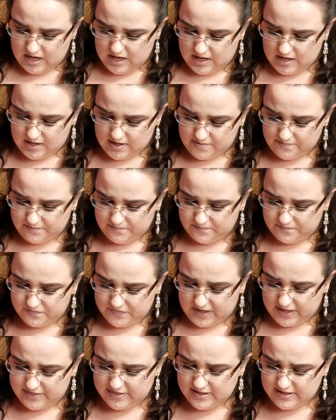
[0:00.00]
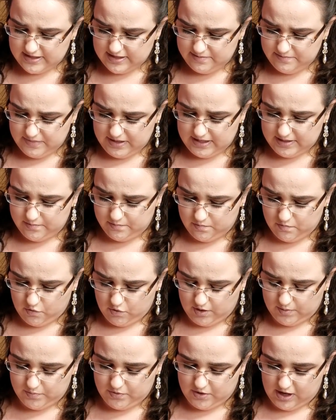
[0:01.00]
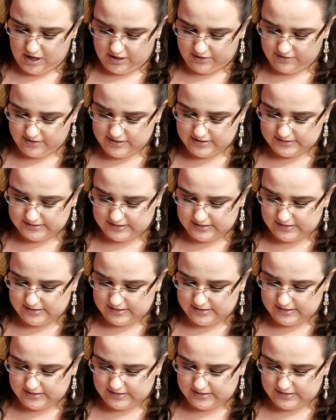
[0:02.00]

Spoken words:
I think I made more progress